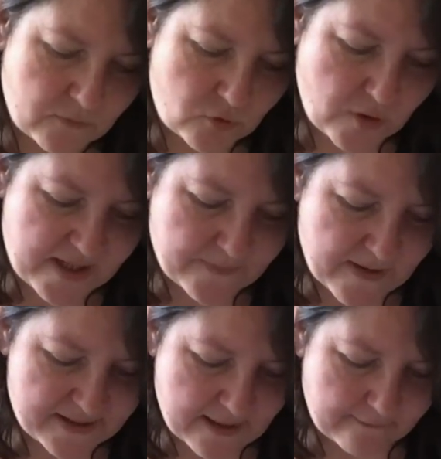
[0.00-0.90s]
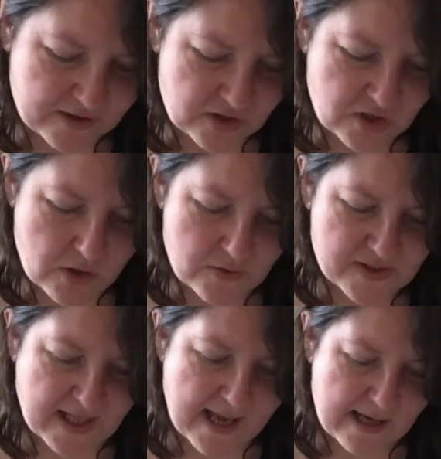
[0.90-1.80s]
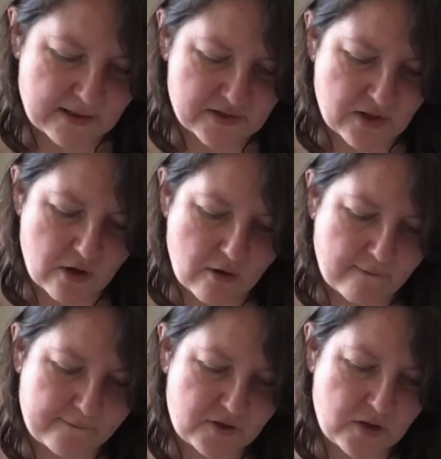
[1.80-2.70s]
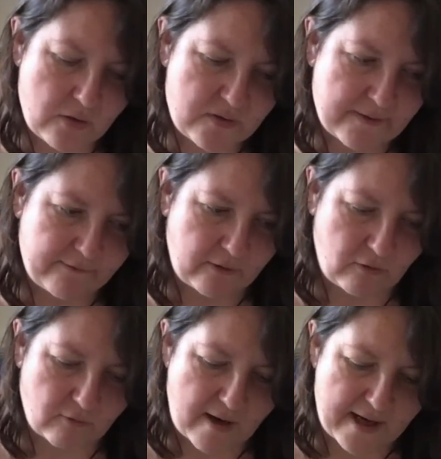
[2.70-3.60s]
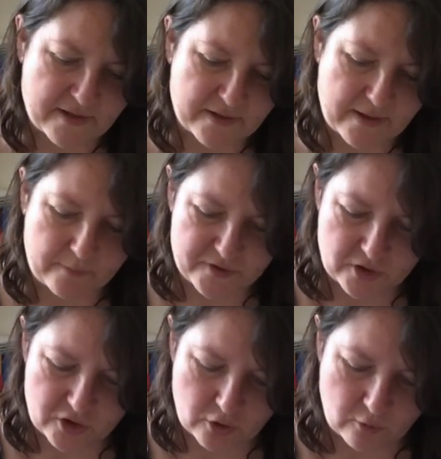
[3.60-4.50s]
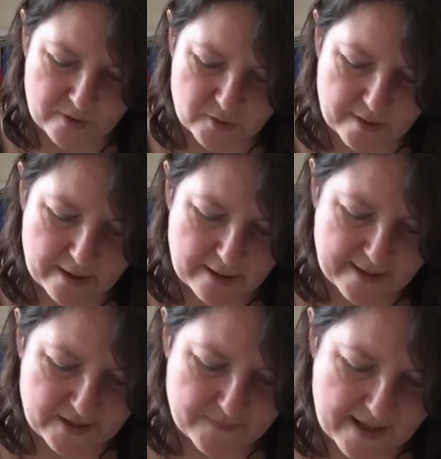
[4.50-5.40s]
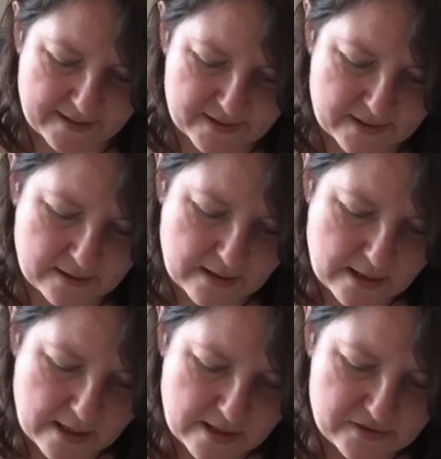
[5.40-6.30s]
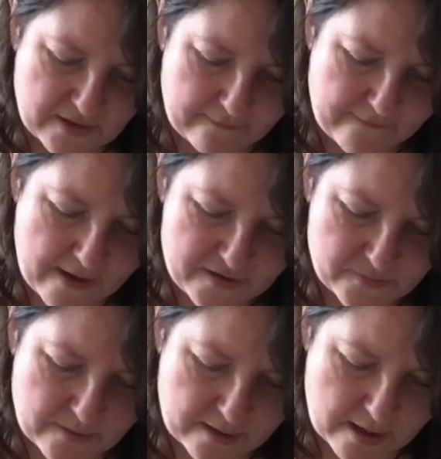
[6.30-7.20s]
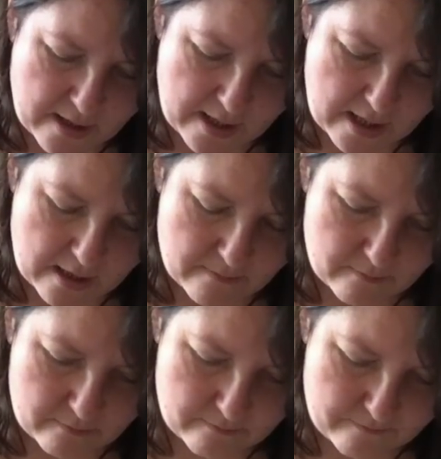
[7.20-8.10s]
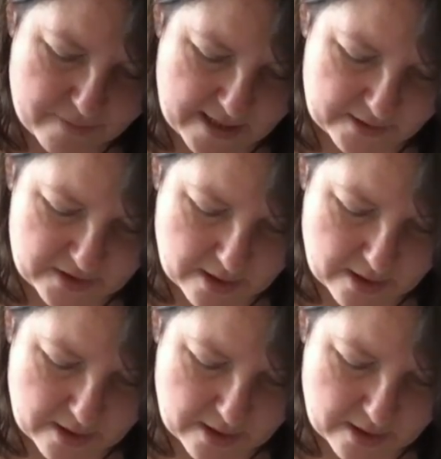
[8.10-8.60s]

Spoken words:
treated myself to 2 skeins of 2 different greys because I wasn't sure which one I liked best. So the first one I picked